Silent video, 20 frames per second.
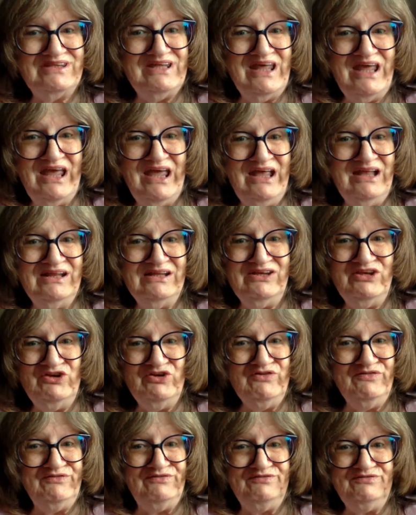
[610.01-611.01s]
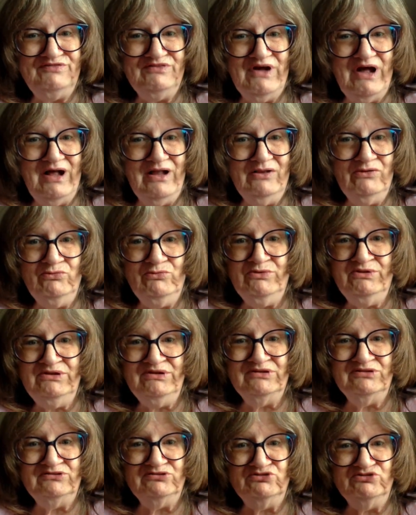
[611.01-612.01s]
thing that you're
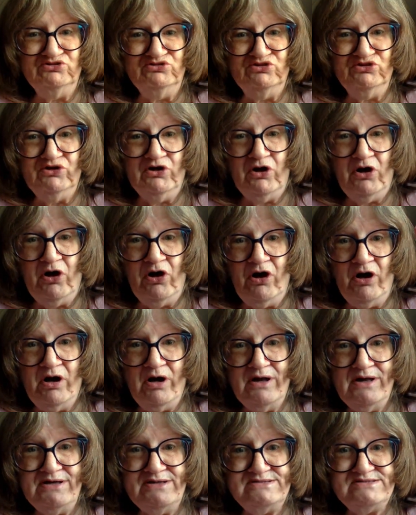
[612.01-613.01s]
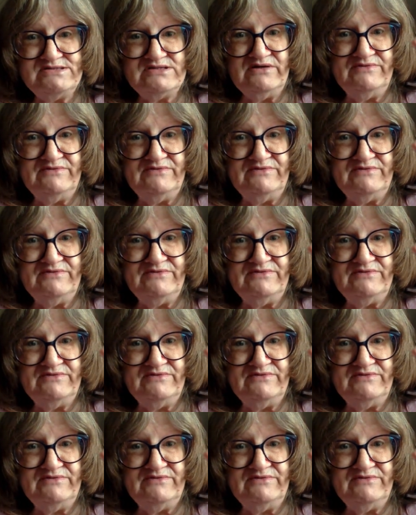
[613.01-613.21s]
following the laws